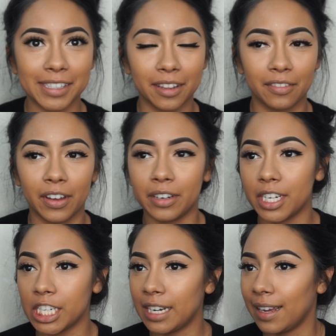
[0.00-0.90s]
so the
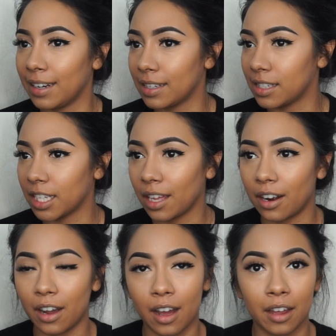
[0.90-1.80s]
foundation and
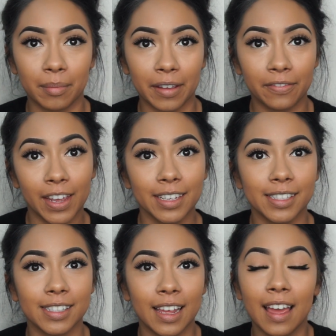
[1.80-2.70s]
concealer are on my
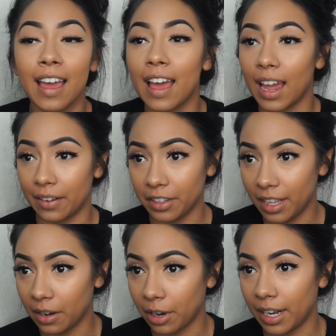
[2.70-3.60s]
face.
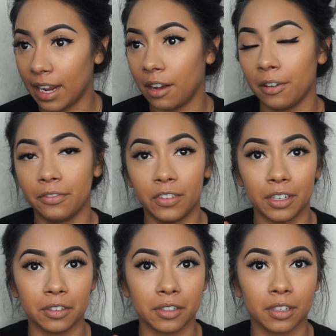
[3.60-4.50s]
Everything right now feels